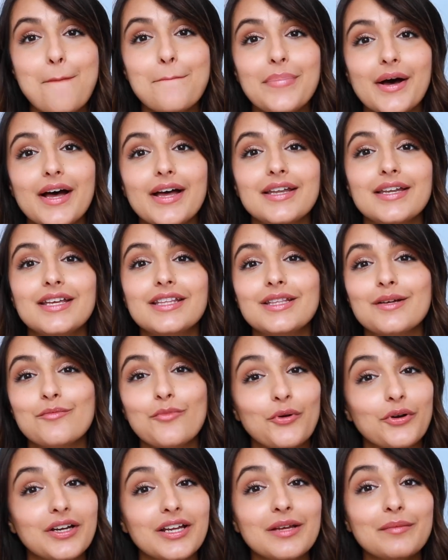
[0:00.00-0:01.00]
But in the
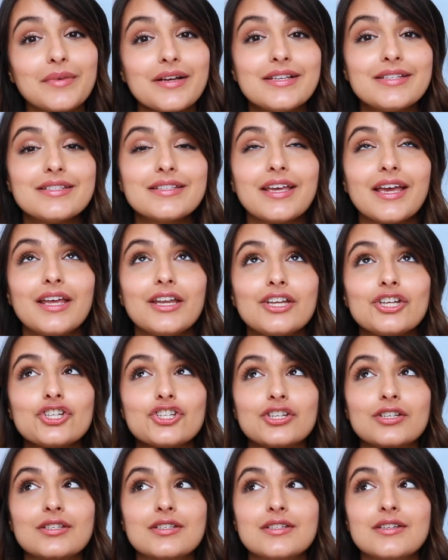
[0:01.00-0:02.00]
morning, my skin is
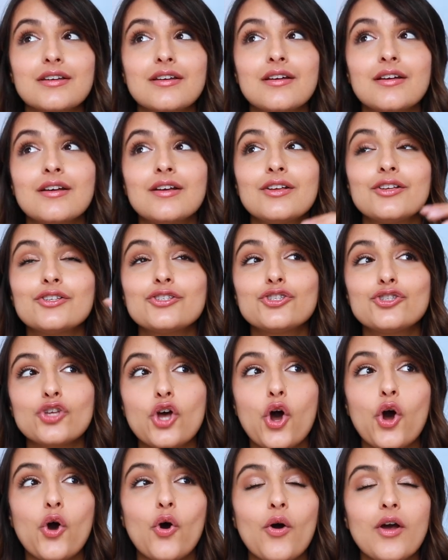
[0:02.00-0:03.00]
just
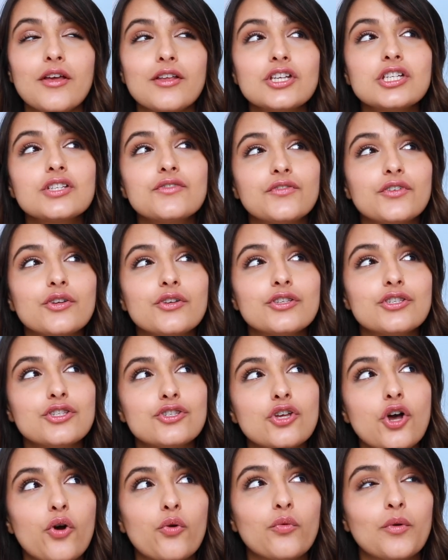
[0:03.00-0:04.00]
so, it just feels
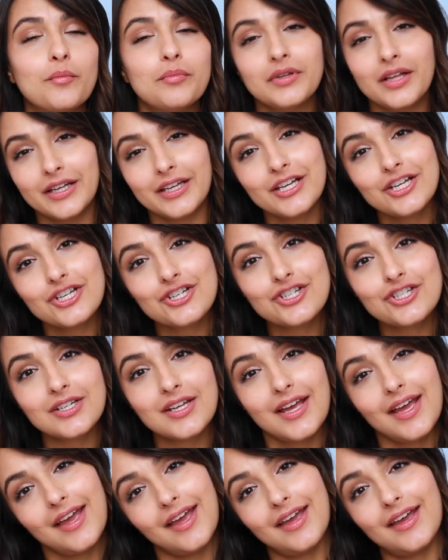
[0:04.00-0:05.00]
so replenished,
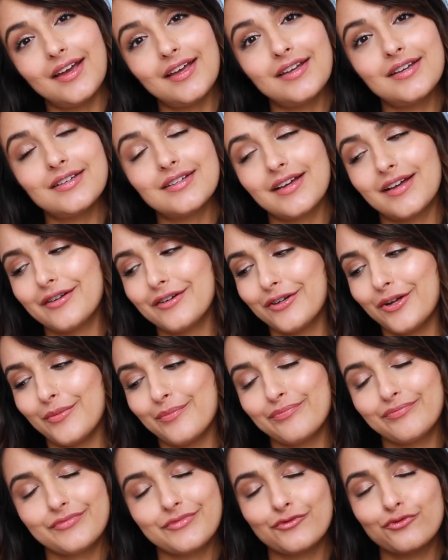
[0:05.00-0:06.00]
and I don't know,
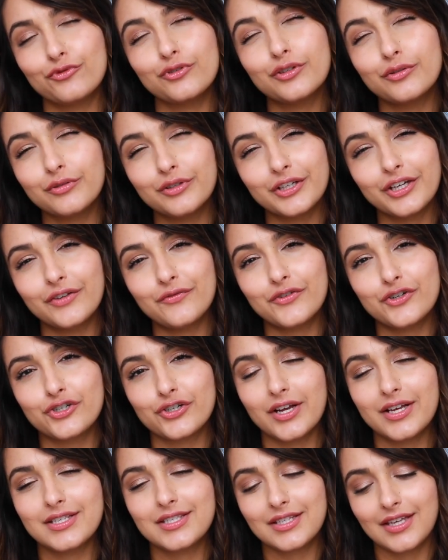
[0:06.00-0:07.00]
really, really good for
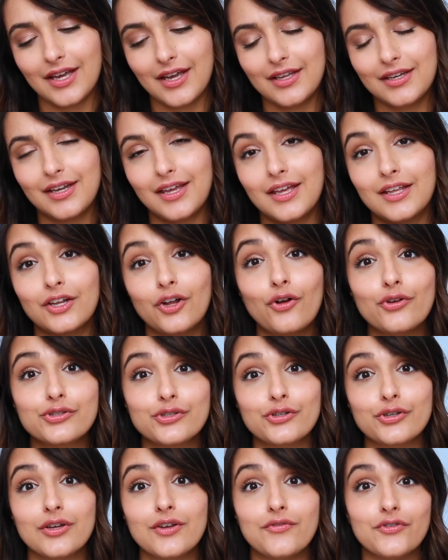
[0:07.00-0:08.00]
dry skin, and
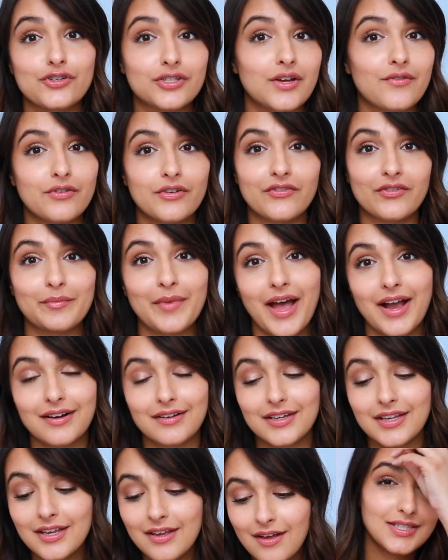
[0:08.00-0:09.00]
also if you're suffering from
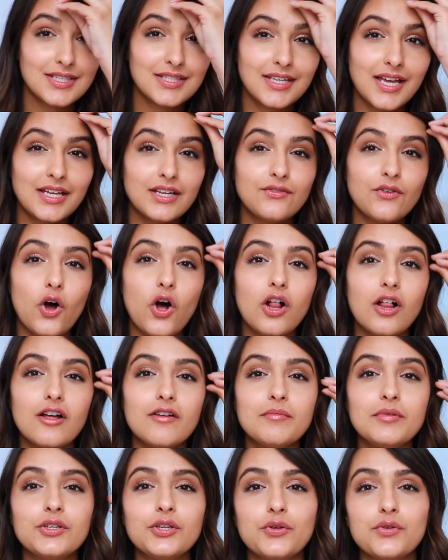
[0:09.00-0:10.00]
acne. This is kind of all
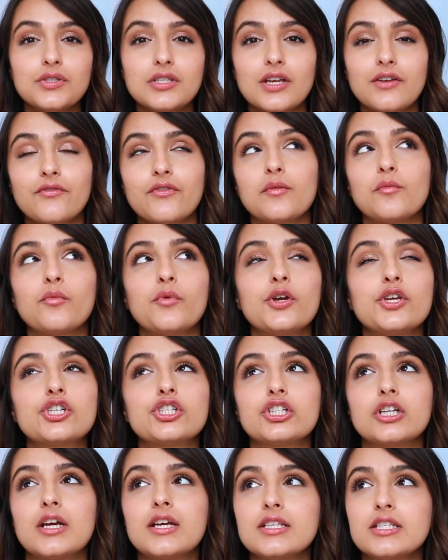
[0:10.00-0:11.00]
I've been using for
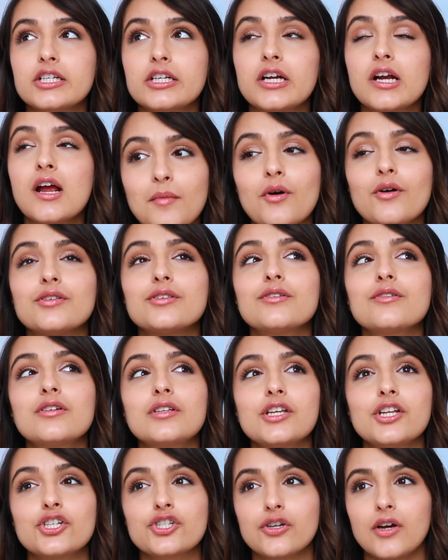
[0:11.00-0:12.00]
moisturizer. I'm also
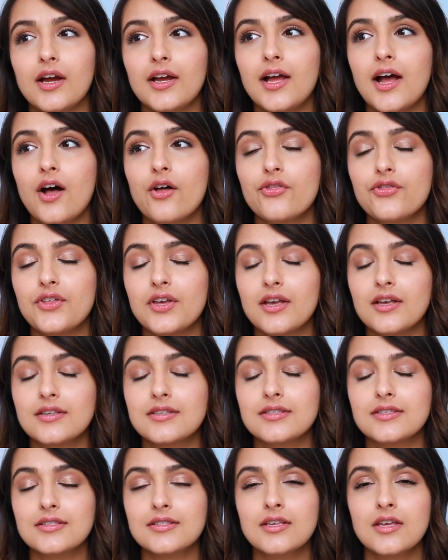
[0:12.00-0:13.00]
gonna try out
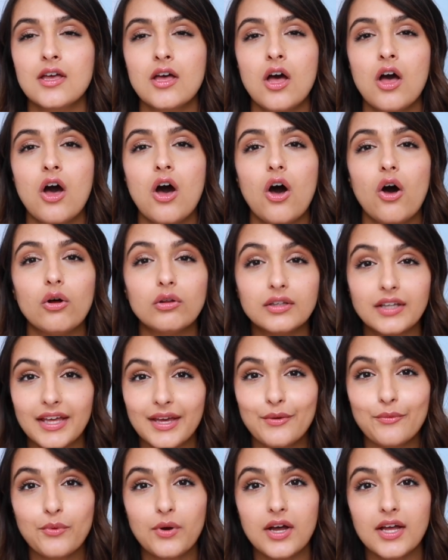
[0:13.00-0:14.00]
this
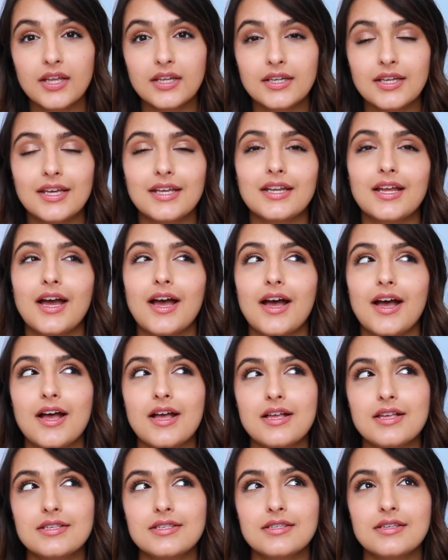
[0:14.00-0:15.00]
Olay one. It
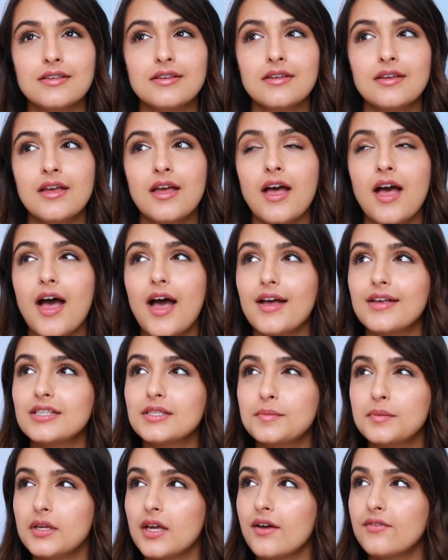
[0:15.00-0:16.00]
has
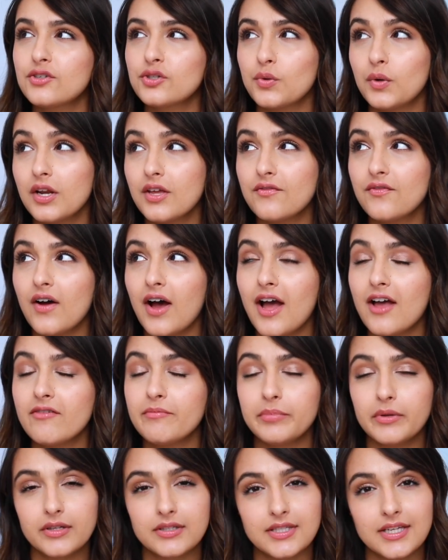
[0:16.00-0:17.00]
SPF
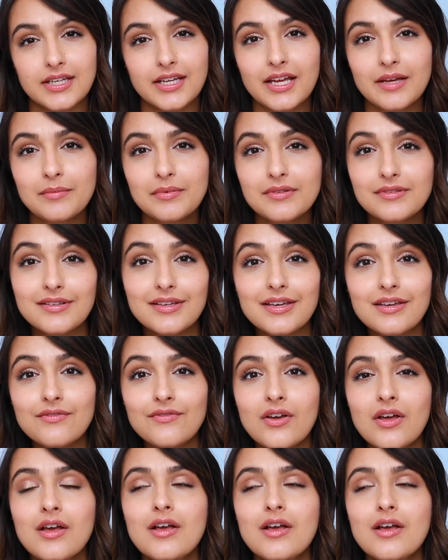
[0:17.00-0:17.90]
25 built in, I believe.